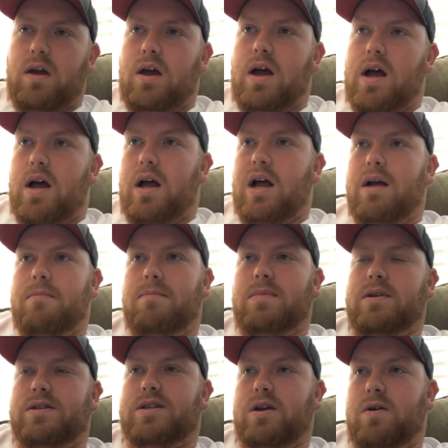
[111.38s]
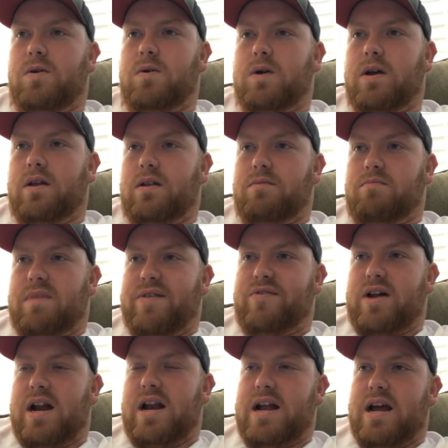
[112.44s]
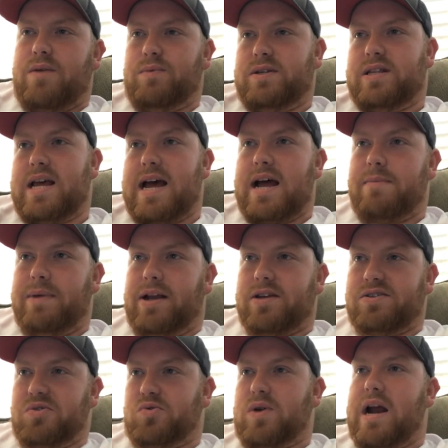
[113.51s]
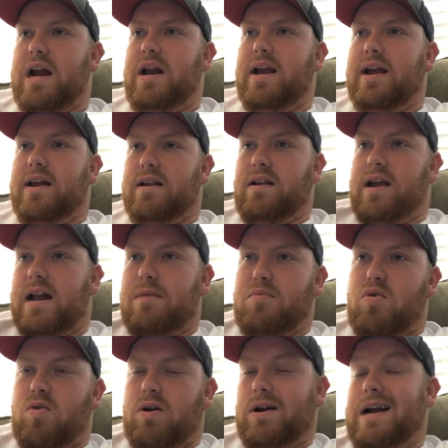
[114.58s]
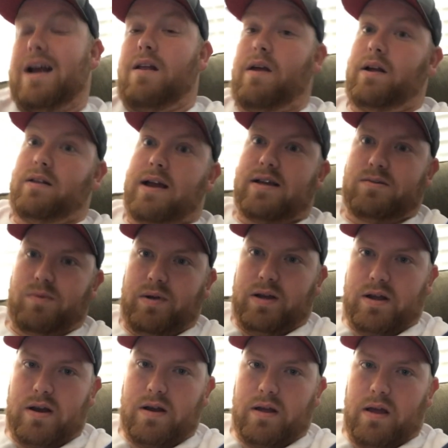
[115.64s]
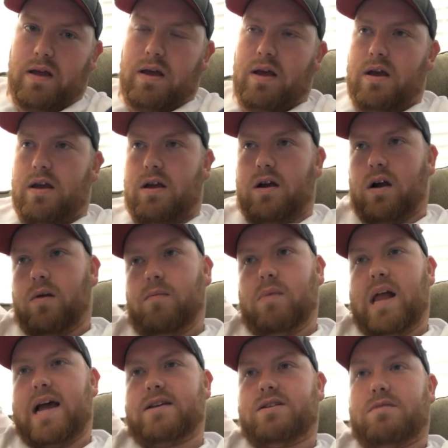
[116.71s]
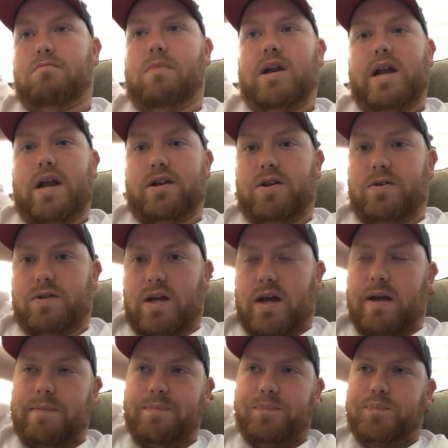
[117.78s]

Um, so my Friday night was that because it was raining and kind of boring, kind of like last weekend, or last Monday and Tuesday,